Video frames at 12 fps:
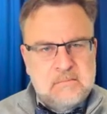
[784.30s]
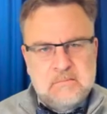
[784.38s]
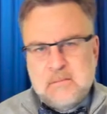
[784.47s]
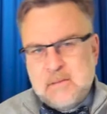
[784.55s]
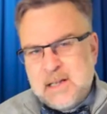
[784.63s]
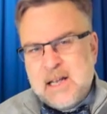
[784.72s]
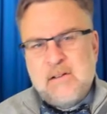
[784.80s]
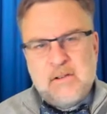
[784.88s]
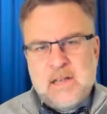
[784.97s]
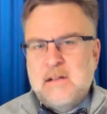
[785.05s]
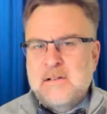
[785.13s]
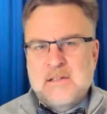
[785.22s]
later
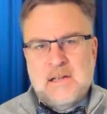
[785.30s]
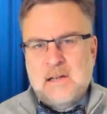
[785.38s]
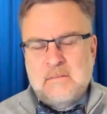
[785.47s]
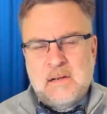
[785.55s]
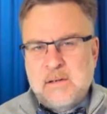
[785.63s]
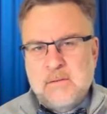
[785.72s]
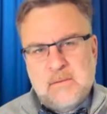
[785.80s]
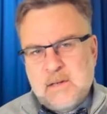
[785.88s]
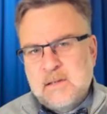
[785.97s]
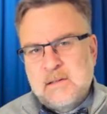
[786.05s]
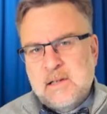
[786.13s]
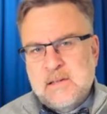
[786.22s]
years, I don't
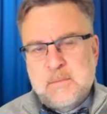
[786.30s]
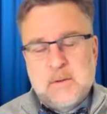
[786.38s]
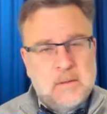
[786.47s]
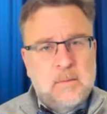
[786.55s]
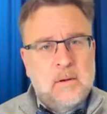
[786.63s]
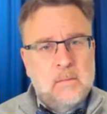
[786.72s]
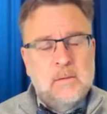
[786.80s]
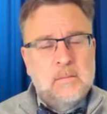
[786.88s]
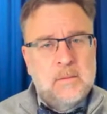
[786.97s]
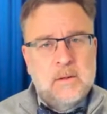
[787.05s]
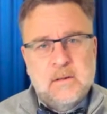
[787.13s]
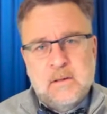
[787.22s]
think that's been a problem,
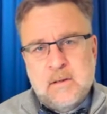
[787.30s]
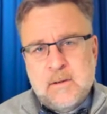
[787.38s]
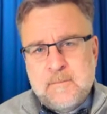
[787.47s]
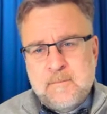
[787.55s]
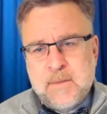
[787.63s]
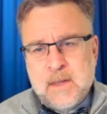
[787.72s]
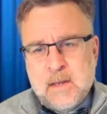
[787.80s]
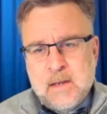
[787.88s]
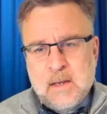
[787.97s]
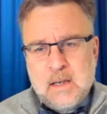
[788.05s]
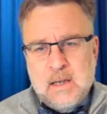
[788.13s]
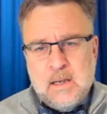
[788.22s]
but
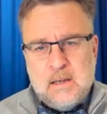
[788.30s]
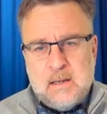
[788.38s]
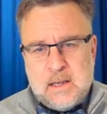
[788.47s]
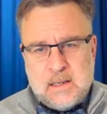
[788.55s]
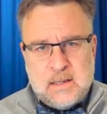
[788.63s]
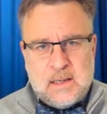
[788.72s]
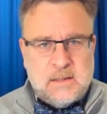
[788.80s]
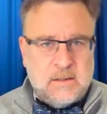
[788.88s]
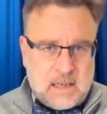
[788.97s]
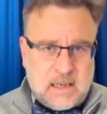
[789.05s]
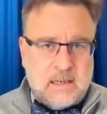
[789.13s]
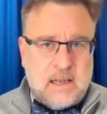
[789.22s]
and to
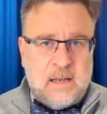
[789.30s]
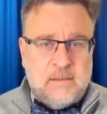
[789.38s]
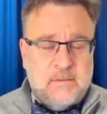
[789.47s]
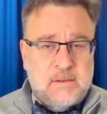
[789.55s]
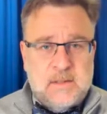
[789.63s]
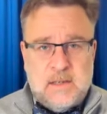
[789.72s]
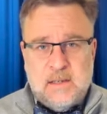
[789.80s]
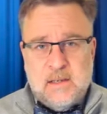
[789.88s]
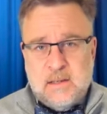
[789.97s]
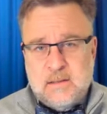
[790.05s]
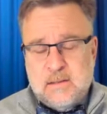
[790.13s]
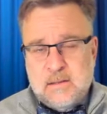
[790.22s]
that I have to say
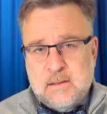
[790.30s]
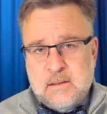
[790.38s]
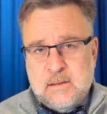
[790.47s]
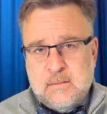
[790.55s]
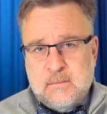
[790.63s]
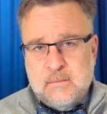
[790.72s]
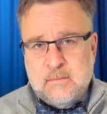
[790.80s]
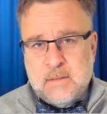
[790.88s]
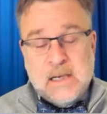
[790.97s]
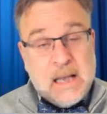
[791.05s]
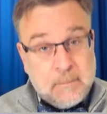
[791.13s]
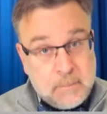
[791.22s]
that an
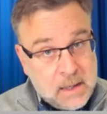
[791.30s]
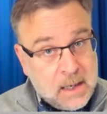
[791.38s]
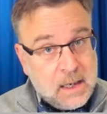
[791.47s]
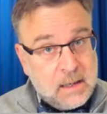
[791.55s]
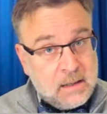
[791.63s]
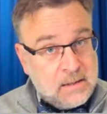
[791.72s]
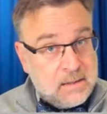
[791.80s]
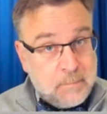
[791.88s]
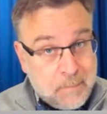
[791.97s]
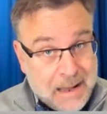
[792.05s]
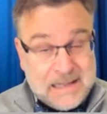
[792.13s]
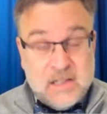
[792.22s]
MBA is a
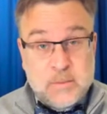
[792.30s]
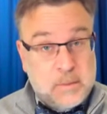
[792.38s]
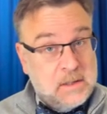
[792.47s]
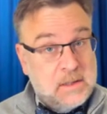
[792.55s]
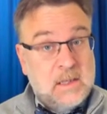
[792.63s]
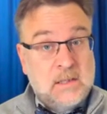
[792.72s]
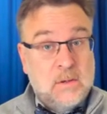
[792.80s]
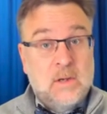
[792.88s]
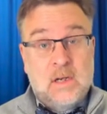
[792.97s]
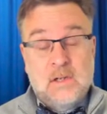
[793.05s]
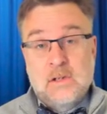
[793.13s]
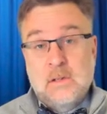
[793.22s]
management
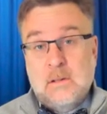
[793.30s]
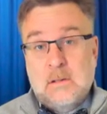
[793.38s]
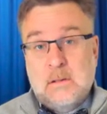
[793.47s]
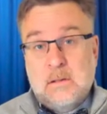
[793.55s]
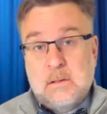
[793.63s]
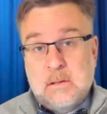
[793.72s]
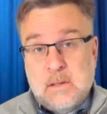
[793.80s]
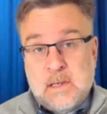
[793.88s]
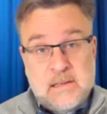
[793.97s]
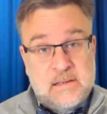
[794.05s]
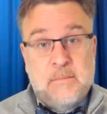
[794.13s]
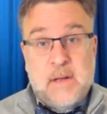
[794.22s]
education, and
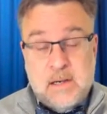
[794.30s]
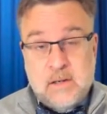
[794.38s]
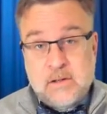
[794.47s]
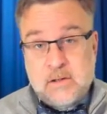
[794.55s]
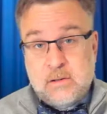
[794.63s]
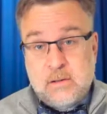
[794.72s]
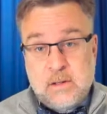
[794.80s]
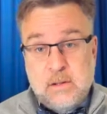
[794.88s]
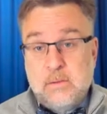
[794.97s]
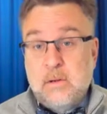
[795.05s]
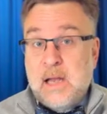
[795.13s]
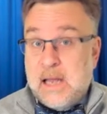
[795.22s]
as a manager
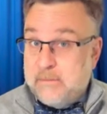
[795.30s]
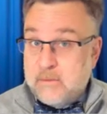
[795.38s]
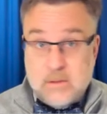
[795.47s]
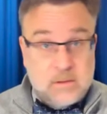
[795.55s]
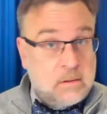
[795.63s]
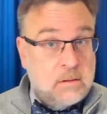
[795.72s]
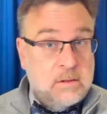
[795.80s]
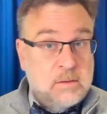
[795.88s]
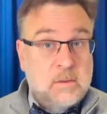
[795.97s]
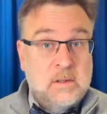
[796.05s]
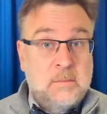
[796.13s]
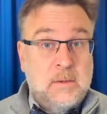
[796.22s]
you have to talk
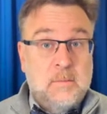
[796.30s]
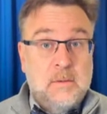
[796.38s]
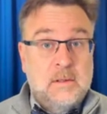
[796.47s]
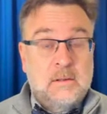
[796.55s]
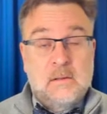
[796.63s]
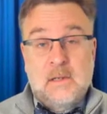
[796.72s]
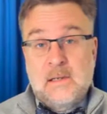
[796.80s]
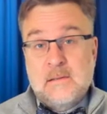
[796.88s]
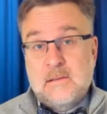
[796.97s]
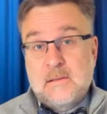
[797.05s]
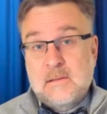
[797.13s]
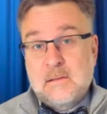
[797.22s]
to other people in
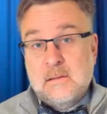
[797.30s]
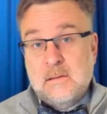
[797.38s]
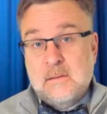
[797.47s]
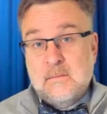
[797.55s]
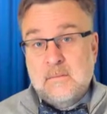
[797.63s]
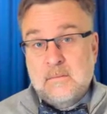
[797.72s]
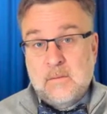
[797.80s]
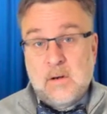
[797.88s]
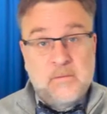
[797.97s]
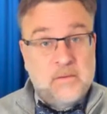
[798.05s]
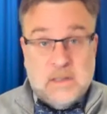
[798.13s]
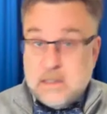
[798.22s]
class,
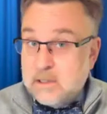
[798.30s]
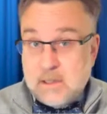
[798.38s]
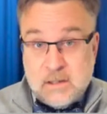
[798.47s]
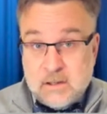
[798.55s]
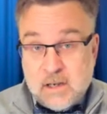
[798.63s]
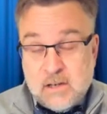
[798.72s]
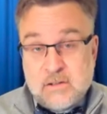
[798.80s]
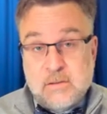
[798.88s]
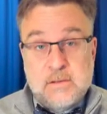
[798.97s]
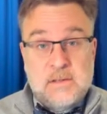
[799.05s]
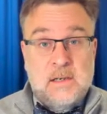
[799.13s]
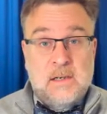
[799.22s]
often in an
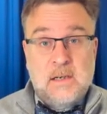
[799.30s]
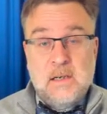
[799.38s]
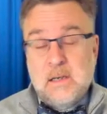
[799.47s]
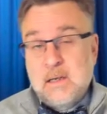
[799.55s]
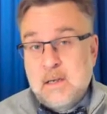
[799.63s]
international setting,